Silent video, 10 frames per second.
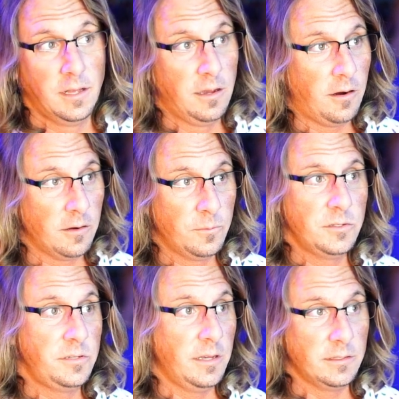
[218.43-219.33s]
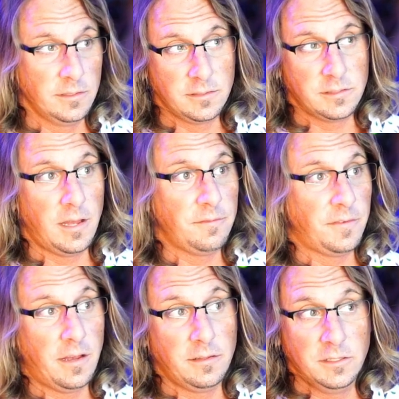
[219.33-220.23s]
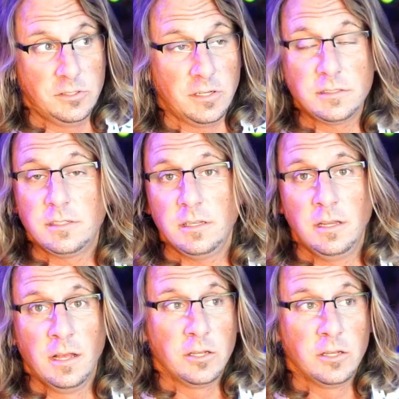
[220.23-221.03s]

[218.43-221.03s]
hardware check, nut slot filed and adjusted,